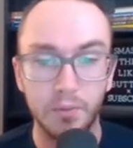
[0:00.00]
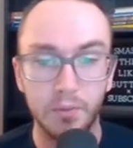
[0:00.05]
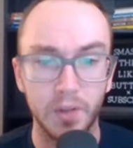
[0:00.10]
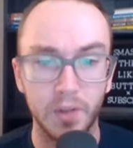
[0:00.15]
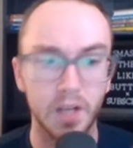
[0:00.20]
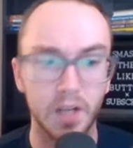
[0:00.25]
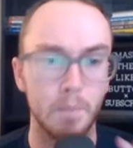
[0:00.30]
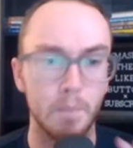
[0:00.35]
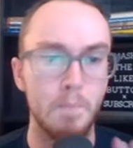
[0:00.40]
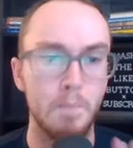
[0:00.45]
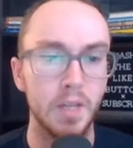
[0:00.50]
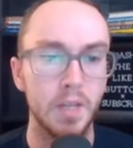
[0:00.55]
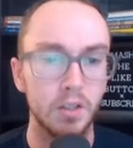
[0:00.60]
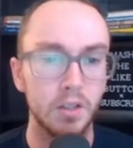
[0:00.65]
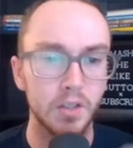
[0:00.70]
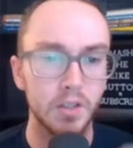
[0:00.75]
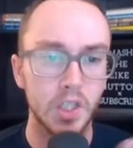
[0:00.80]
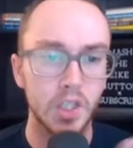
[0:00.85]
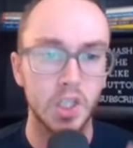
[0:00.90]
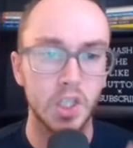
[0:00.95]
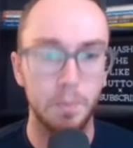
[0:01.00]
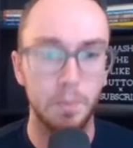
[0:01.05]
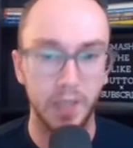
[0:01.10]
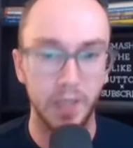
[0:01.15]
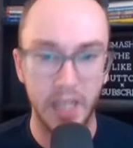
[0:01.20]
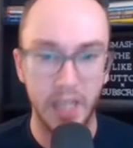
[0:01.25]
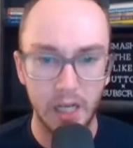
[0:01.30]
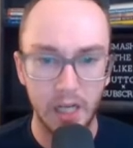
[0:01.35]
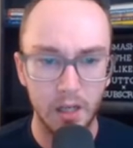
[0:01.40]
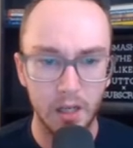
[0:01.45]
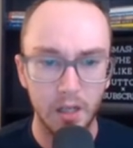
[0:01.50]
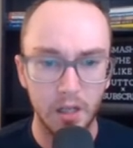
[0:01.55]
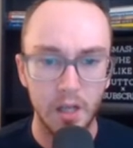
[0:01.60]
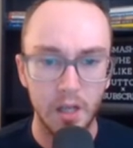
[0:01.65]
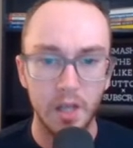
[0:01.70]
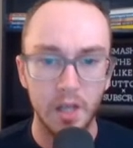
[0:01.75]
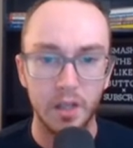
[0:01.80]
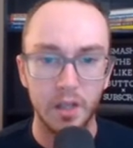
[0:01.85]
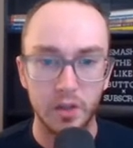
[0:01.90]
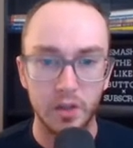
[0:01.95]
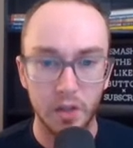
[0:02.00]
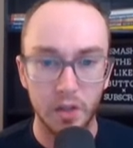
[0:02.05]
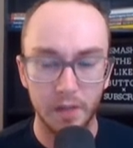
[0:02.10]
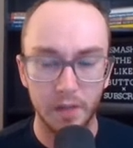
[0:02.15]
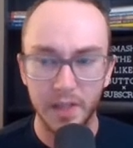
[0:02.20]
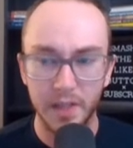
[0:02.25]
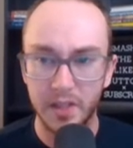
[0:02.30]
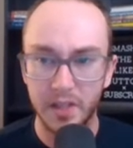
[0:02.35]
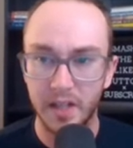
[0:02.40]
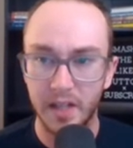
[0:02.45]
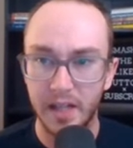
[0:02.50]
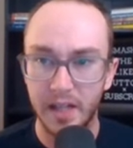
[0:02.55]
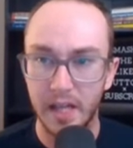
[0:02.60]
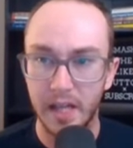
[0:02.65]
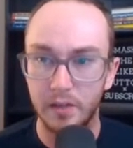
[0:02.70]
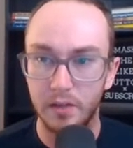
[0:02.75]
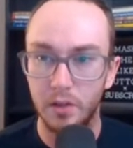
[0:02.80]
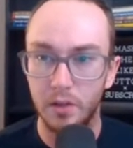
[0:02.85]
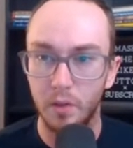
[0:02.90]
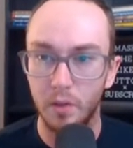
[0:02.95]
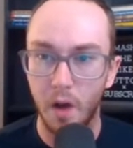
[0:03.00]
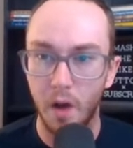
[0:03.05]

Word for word: for their bill splitting service that they do